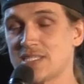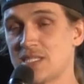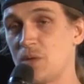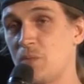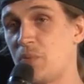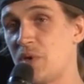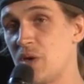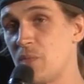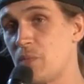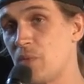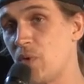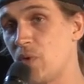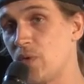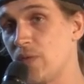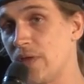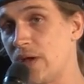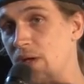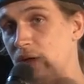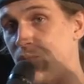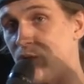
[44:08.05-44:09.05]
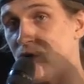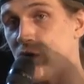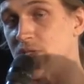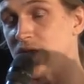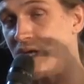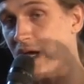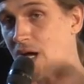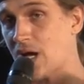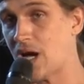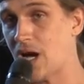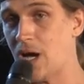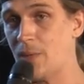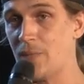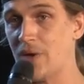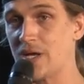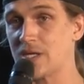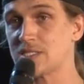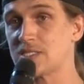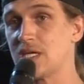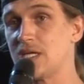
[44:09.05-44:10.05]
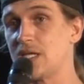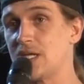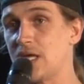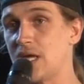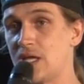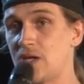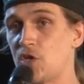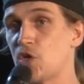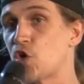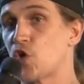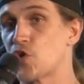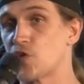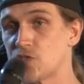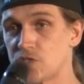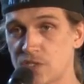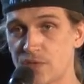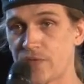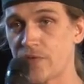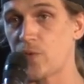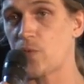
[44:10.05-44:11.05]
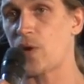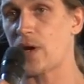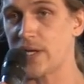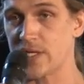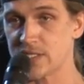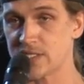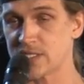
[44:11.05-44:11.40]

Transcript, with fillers: to people that were in the comics and, and nerds, if you want to